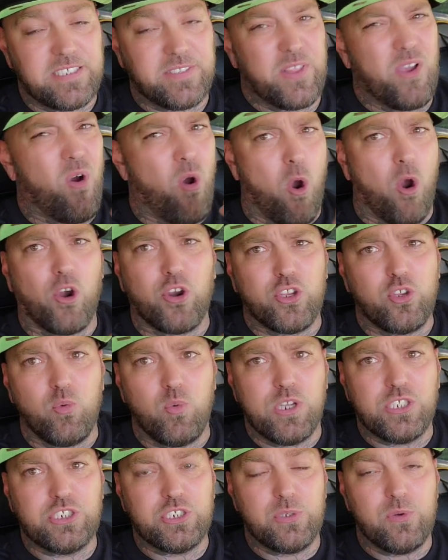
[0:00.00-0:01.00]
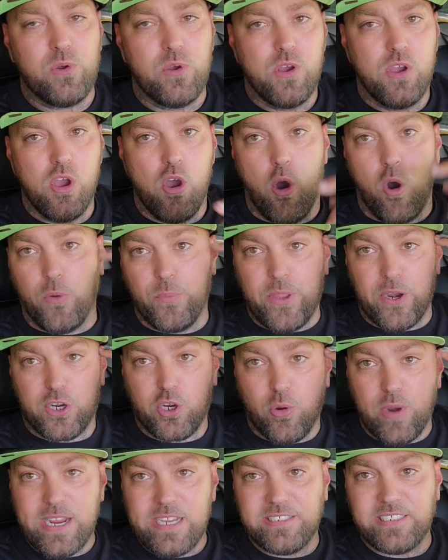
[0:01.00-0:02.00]
They'll argue with you on their
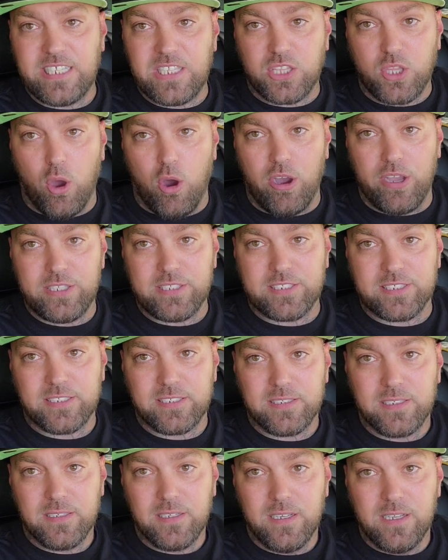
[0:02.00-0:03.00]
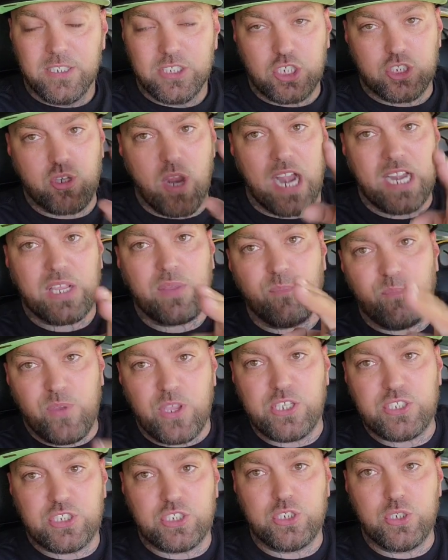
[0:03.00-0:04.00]
crazy thoughts to try to
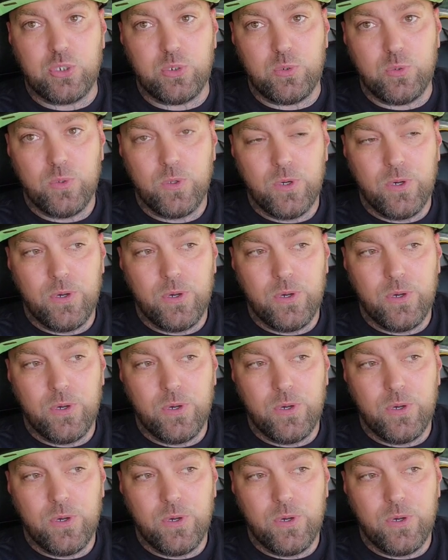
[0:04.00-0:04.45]
convince you